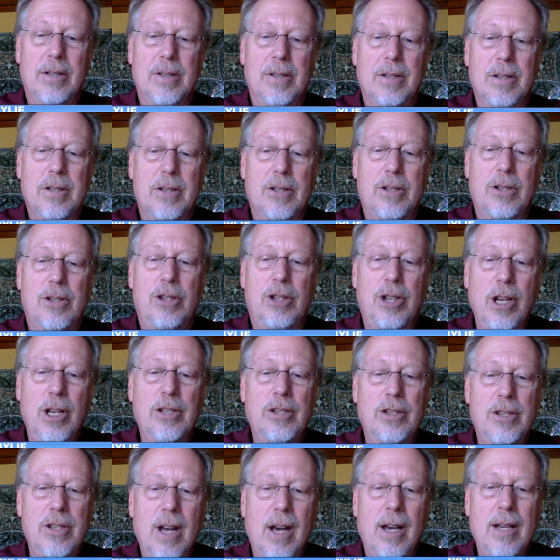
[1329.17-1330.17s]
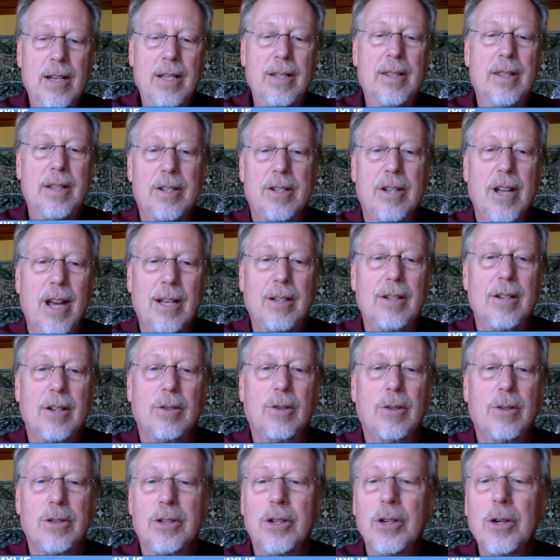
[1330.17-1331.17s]
It's just not in the
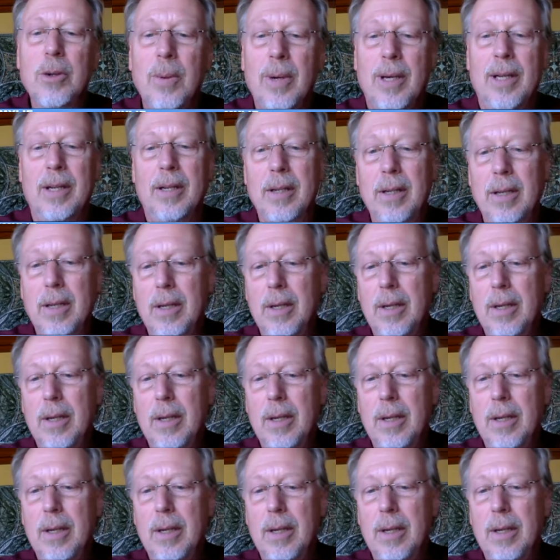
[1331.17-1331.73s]
technical doing.